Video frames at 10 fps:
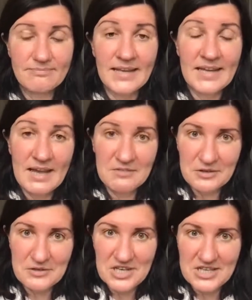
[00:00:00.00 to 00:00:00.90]
and have
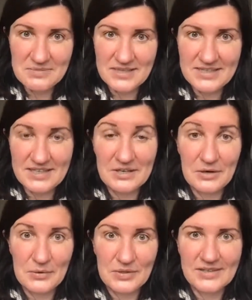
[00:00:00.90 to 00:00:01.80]
no judgment and
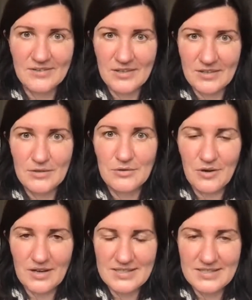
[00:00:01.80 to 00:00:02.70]
only
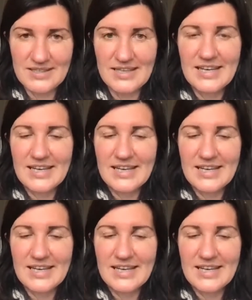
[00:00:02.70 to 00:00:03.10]
curiosity.